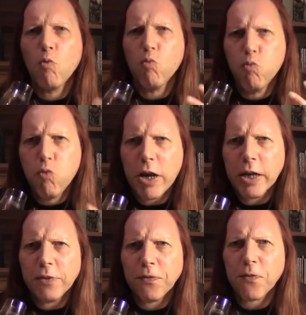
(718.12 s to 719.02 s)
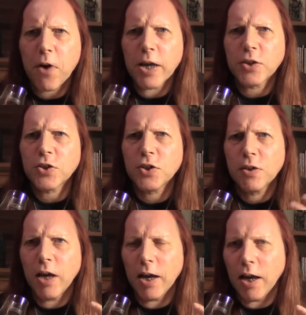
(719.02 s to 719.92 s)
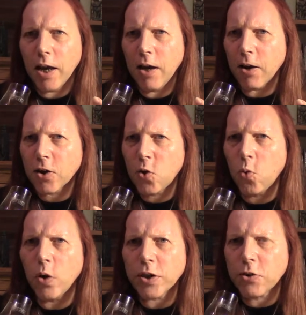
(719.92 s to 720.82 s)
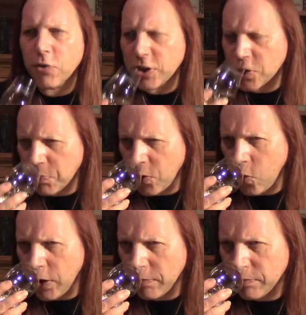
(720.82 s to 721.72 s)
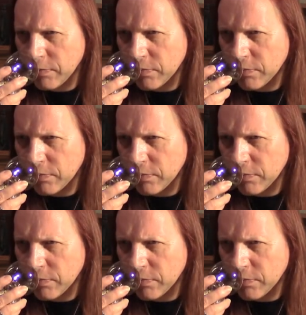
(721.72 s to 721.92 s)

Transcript: Really fresh, quite crisp, quite,